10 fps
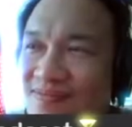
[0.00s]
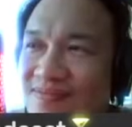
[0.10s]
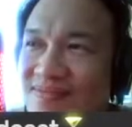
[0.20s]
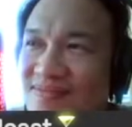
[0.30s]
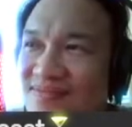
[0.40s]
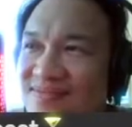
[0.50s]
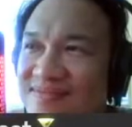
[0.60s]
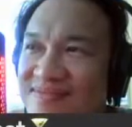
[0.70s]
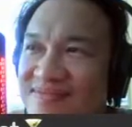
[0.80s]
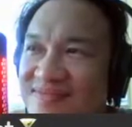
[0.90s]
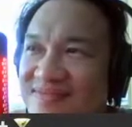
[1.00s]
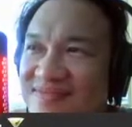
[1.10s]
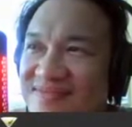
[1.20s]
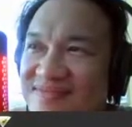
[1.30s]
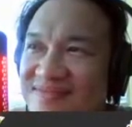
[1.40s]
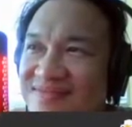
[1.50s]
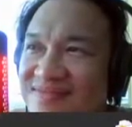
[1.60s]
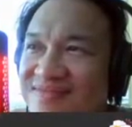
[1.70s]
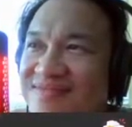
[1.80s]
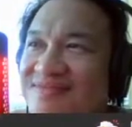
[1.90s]

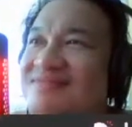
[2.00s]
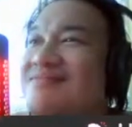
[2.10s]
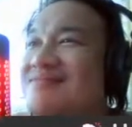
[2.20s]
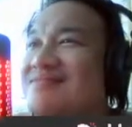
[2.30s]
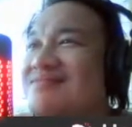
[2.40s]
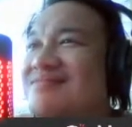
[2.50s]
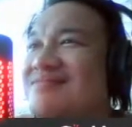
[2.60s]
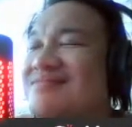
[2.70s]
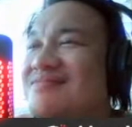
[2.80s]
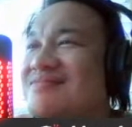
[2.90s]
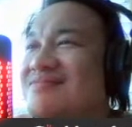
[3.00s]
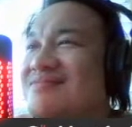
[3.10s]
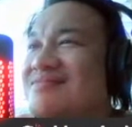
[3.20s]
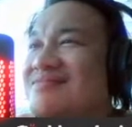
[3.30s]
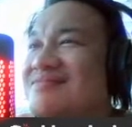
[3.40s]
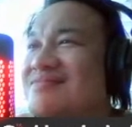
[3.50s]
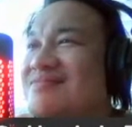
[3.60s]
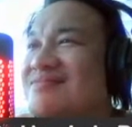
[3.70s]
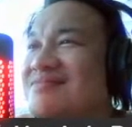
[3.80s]
This person isn't speaking.